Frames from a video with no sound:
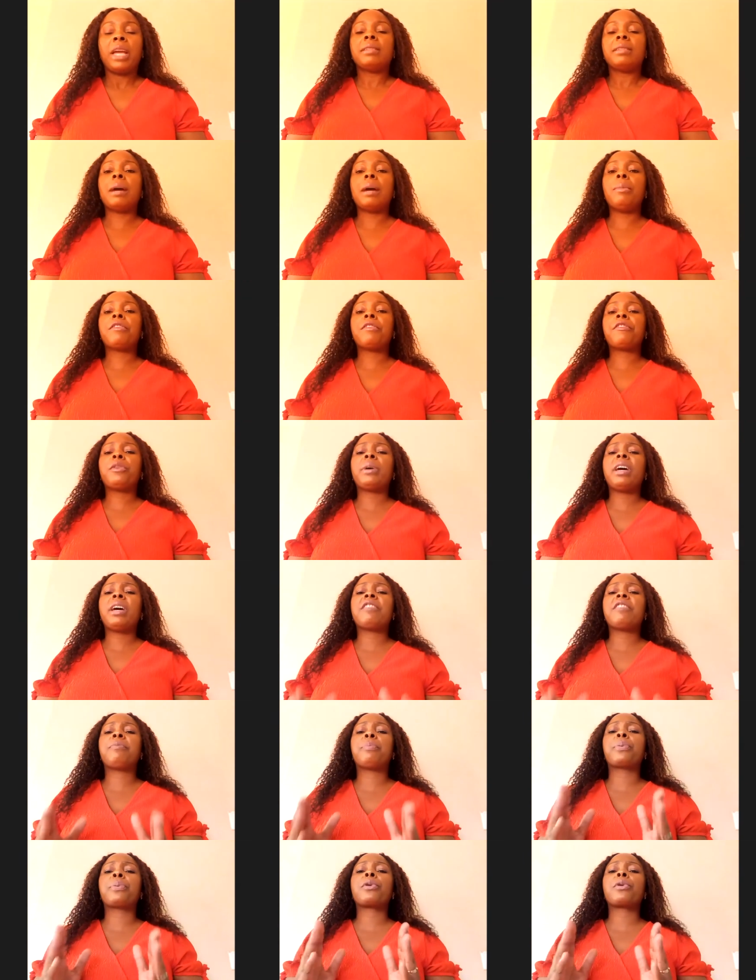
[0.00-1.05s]
Some of you
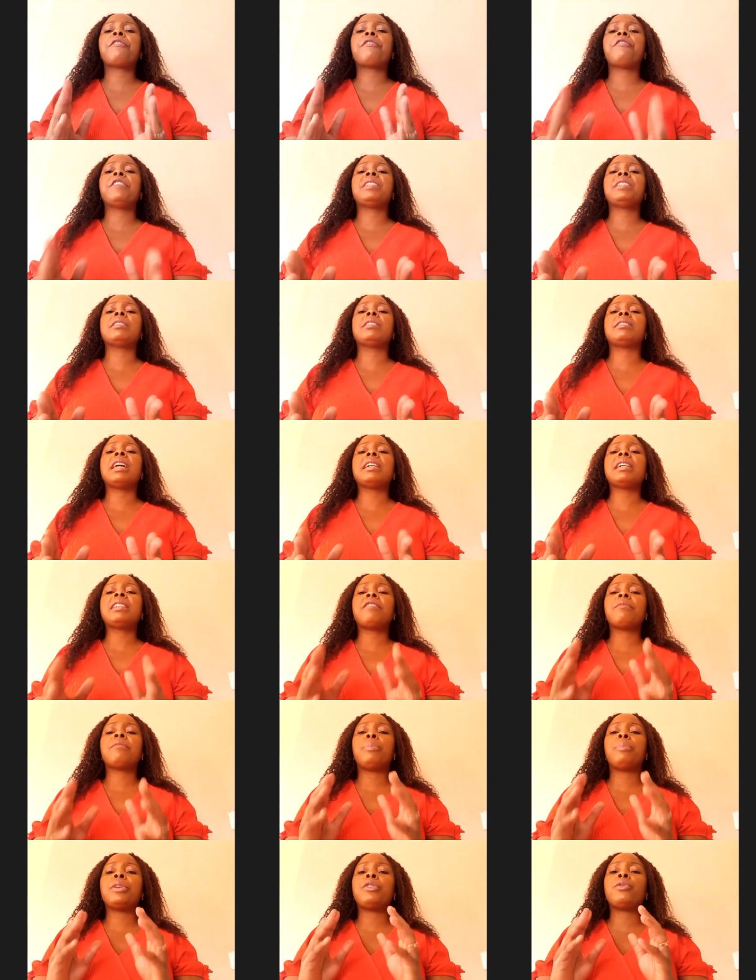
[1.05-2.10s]
have prophecies that
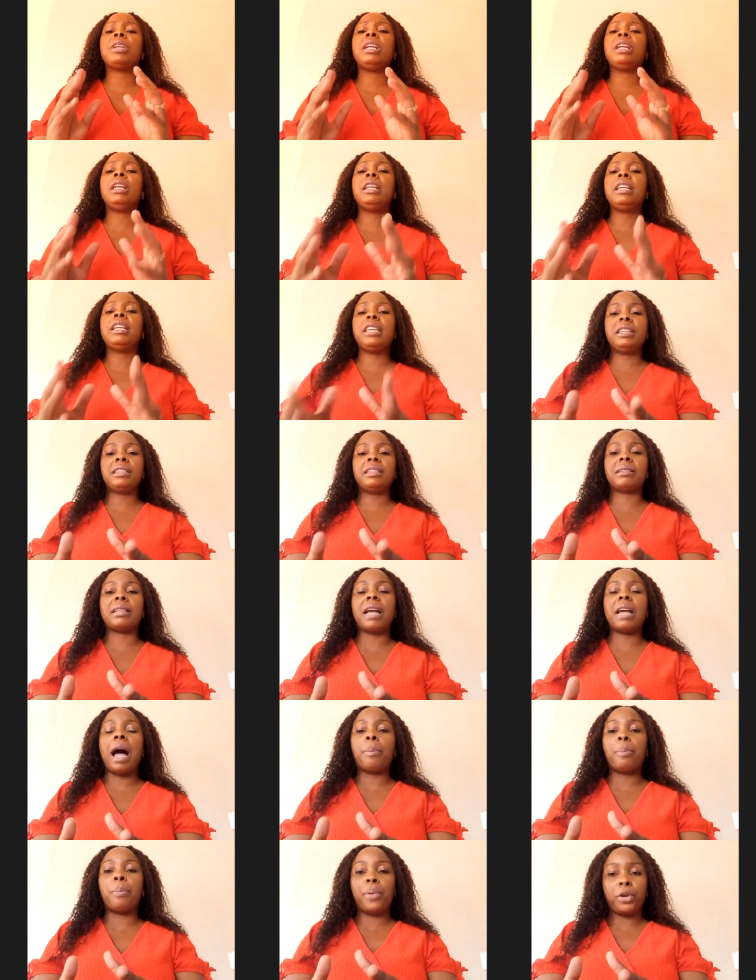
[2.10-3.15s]
have been released
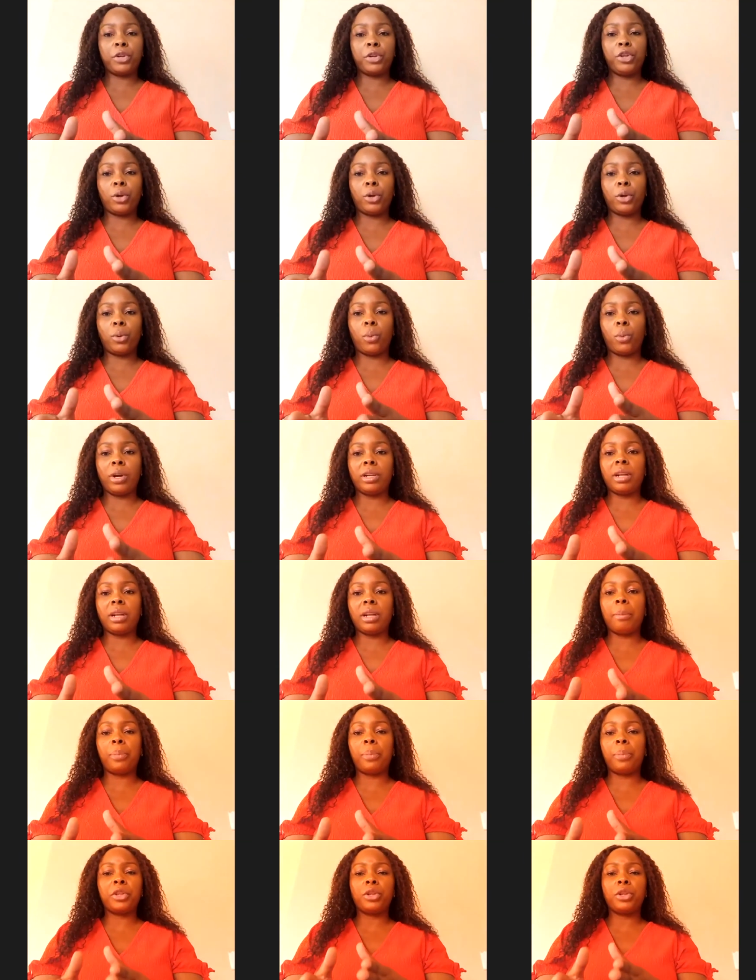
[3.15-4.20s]
upon your word,
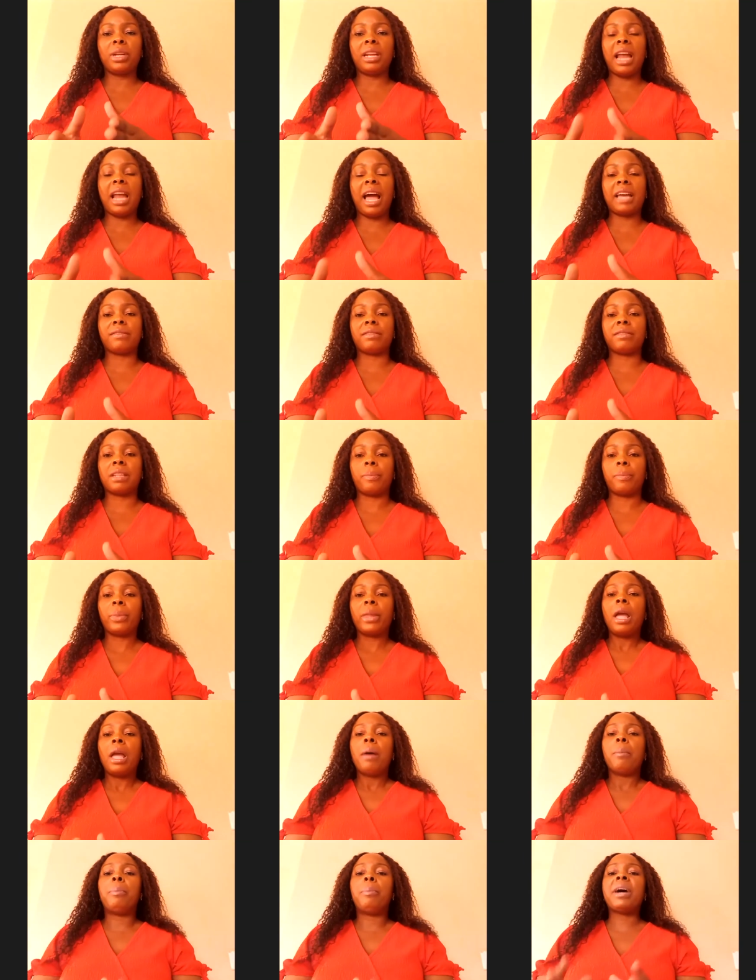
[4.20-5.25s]
upon your lives
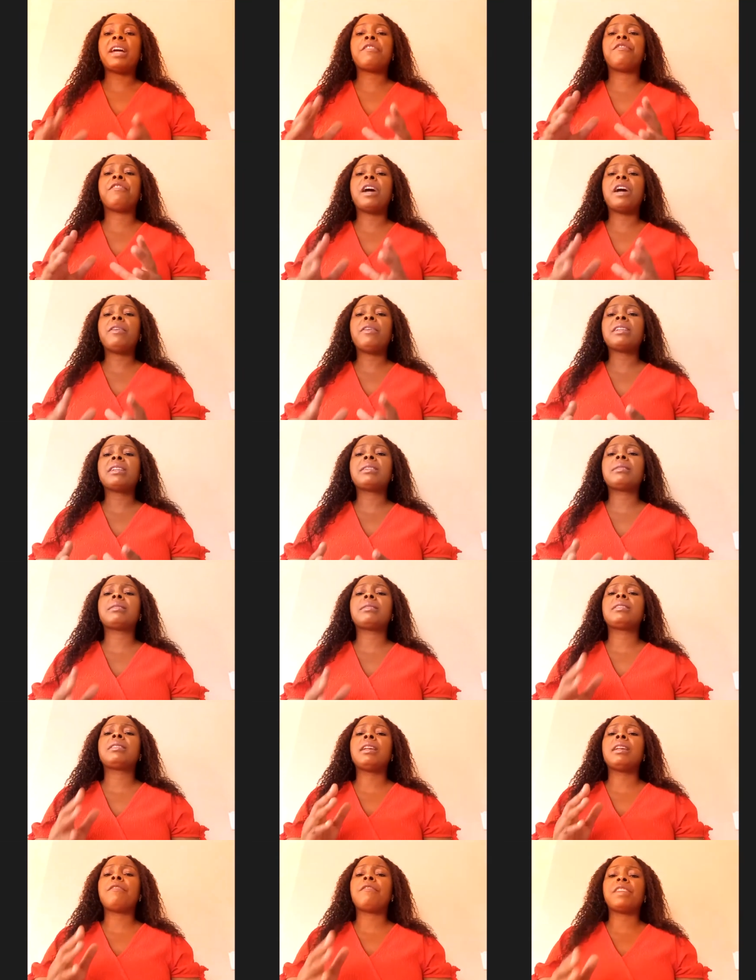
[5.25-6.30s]
by
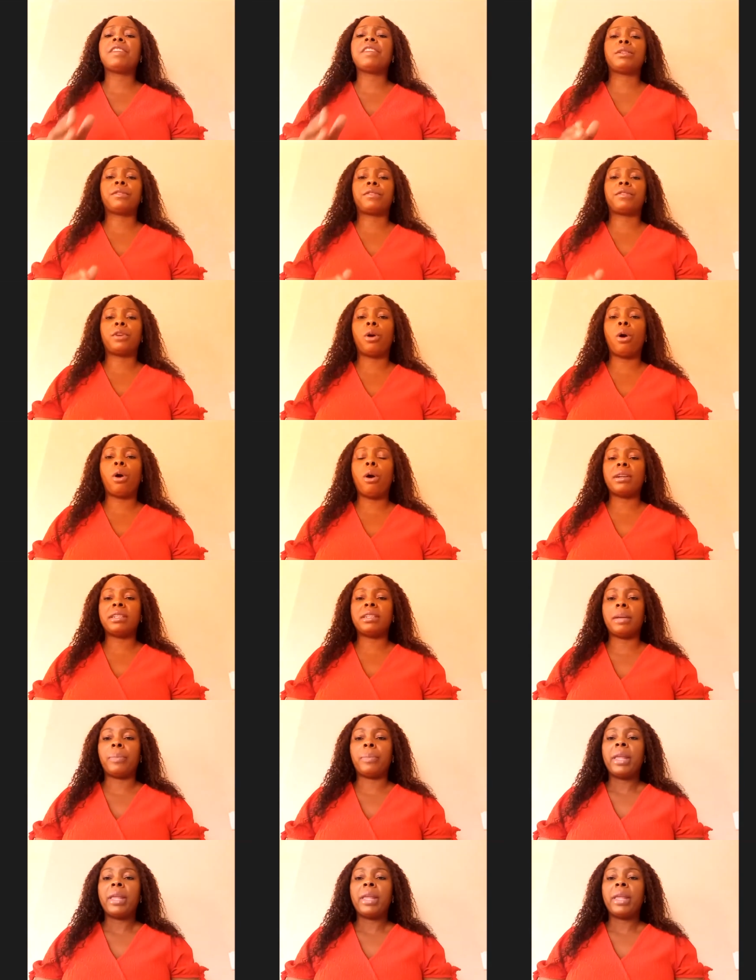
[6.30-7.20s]
various servants of God.